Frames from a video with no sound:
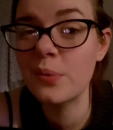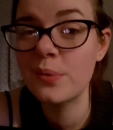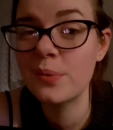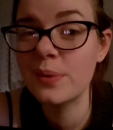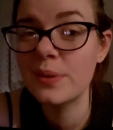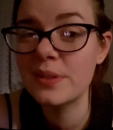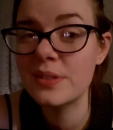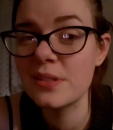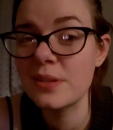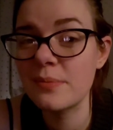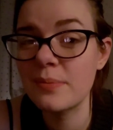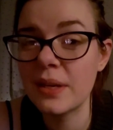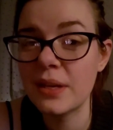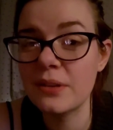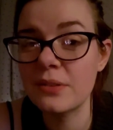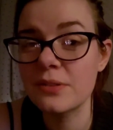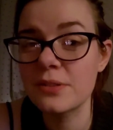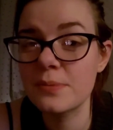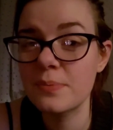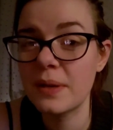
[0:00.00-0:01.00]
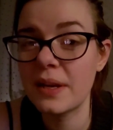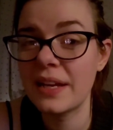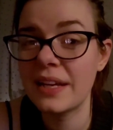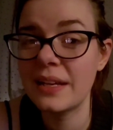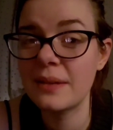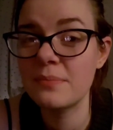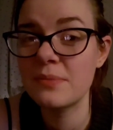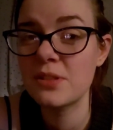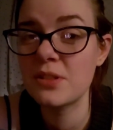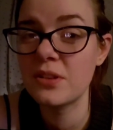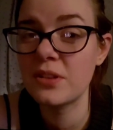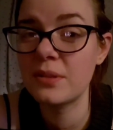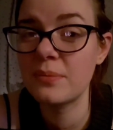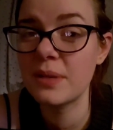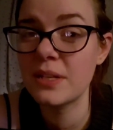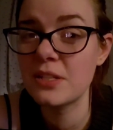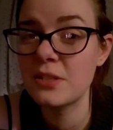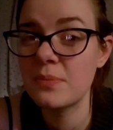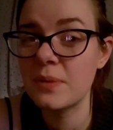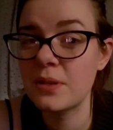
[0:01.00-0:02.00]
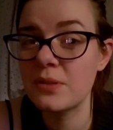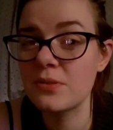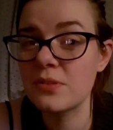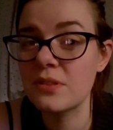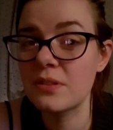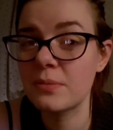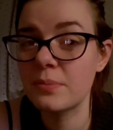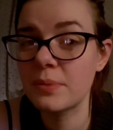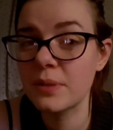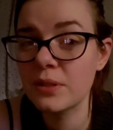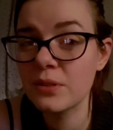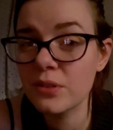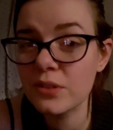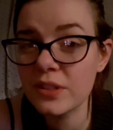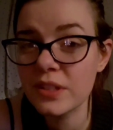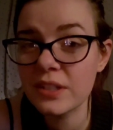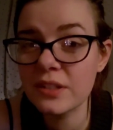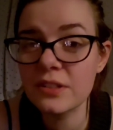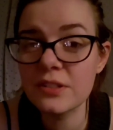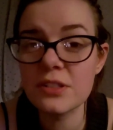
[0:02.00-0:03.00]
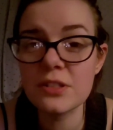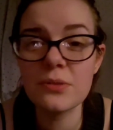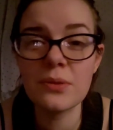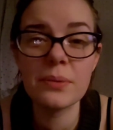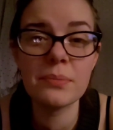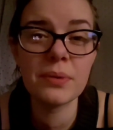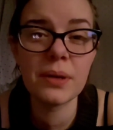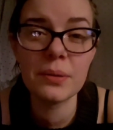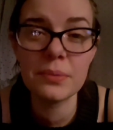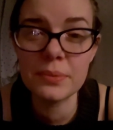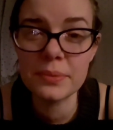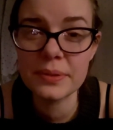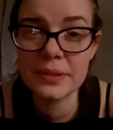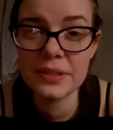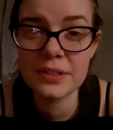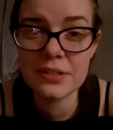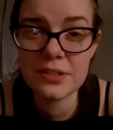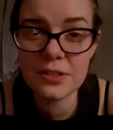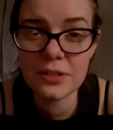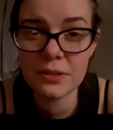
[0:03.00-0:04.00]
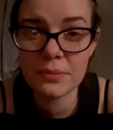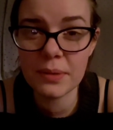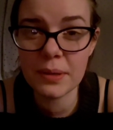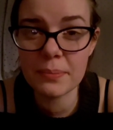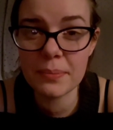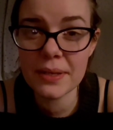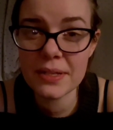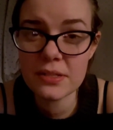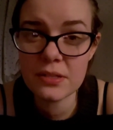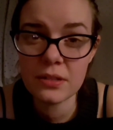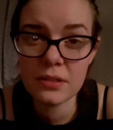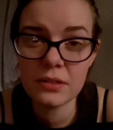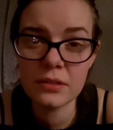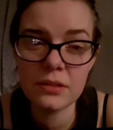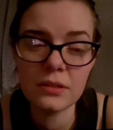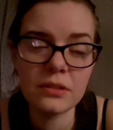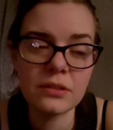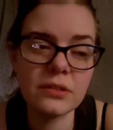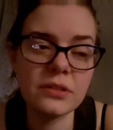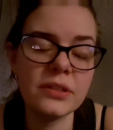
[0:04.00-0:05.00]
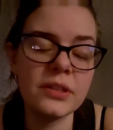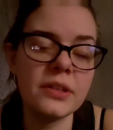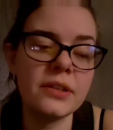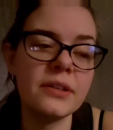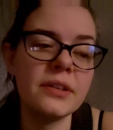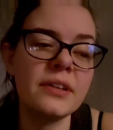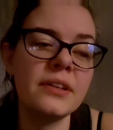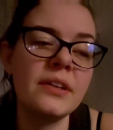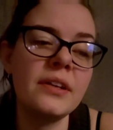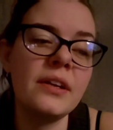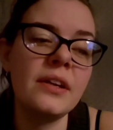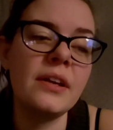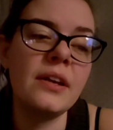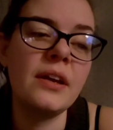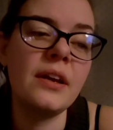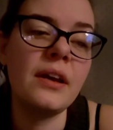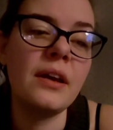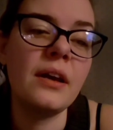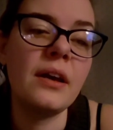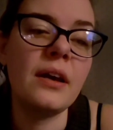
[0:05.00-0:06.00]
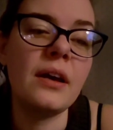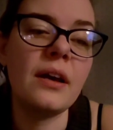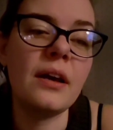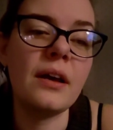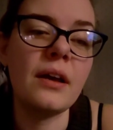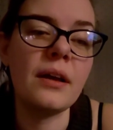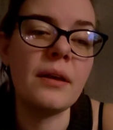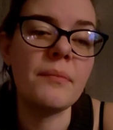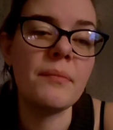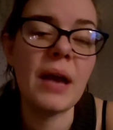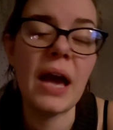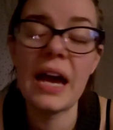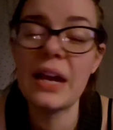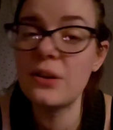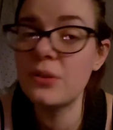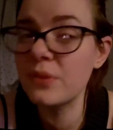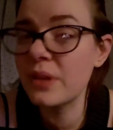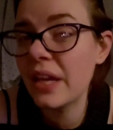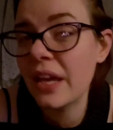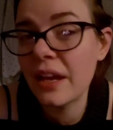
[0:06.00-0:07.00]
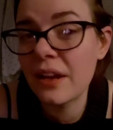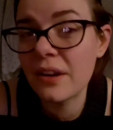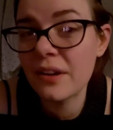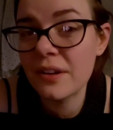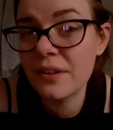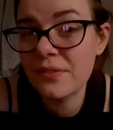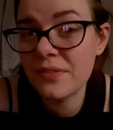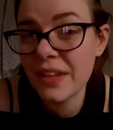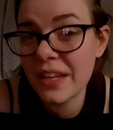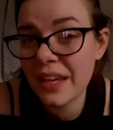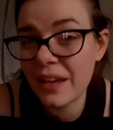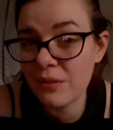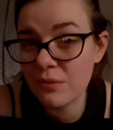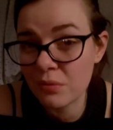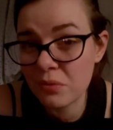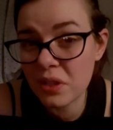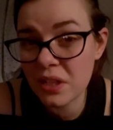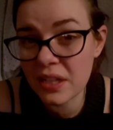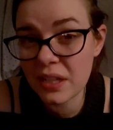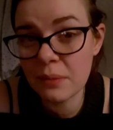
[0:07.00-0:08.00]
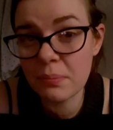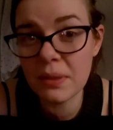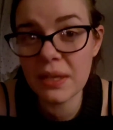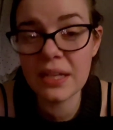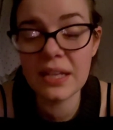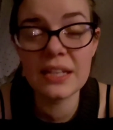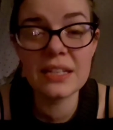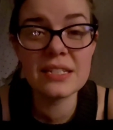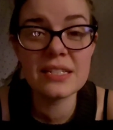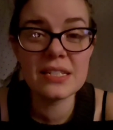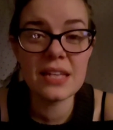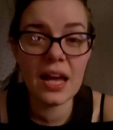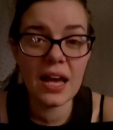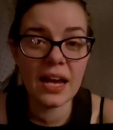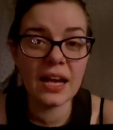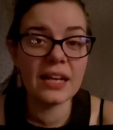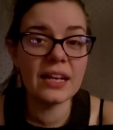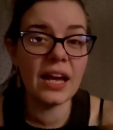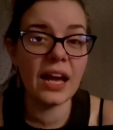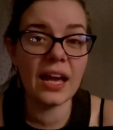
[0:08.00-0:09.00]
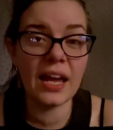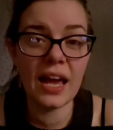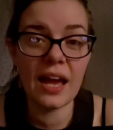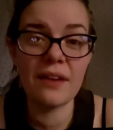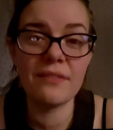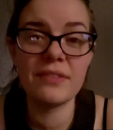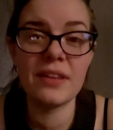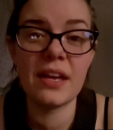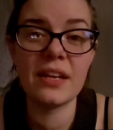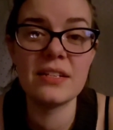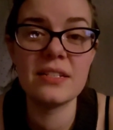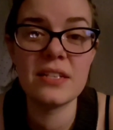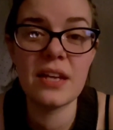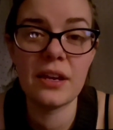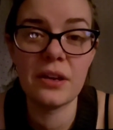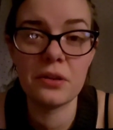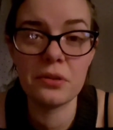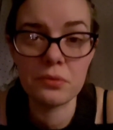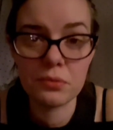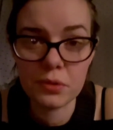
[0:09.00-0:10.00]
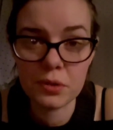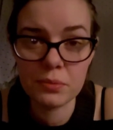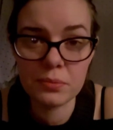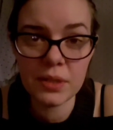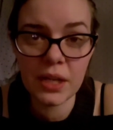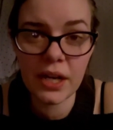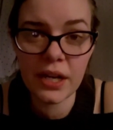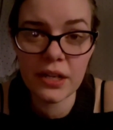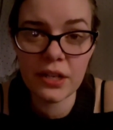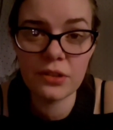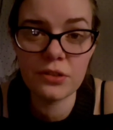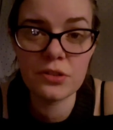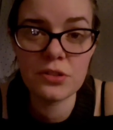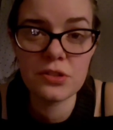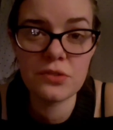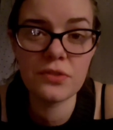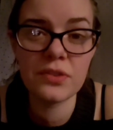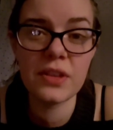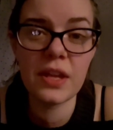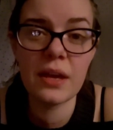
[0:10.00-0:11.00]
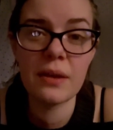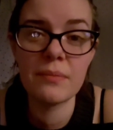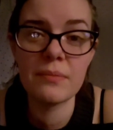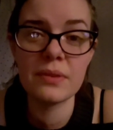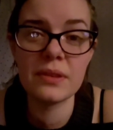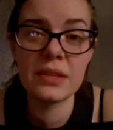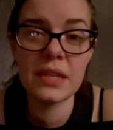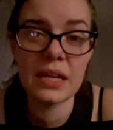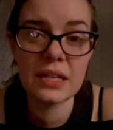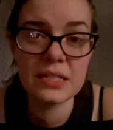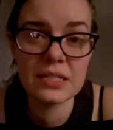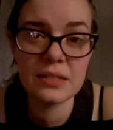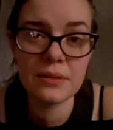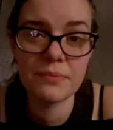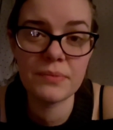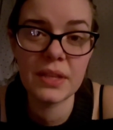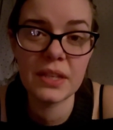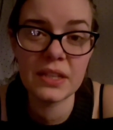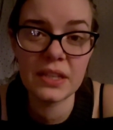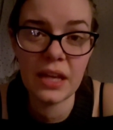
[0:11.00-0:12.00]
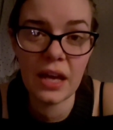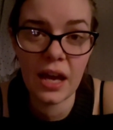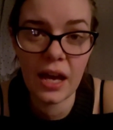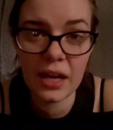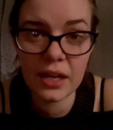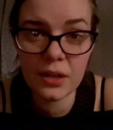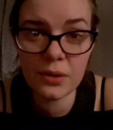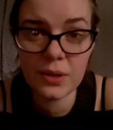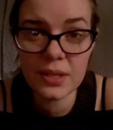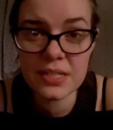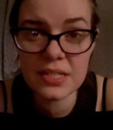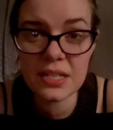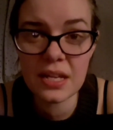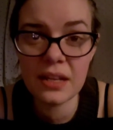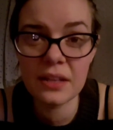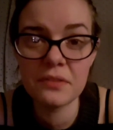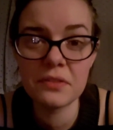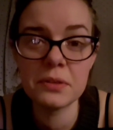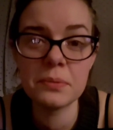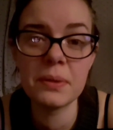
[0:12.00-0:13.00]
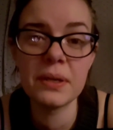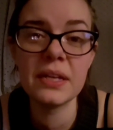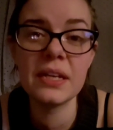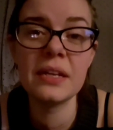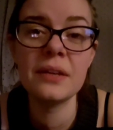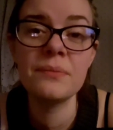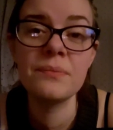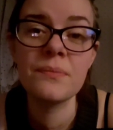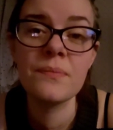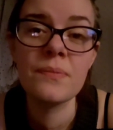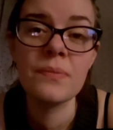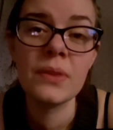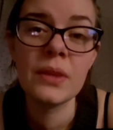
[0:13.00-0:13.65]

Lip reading: out with tomatoes, but I am starting my tomatoes a little bit earlier, so I'm probably going to start my basil a little earlier. I don't care if they get really big inside. I have that entire room that I can use for them. That's something that I always tell everybody.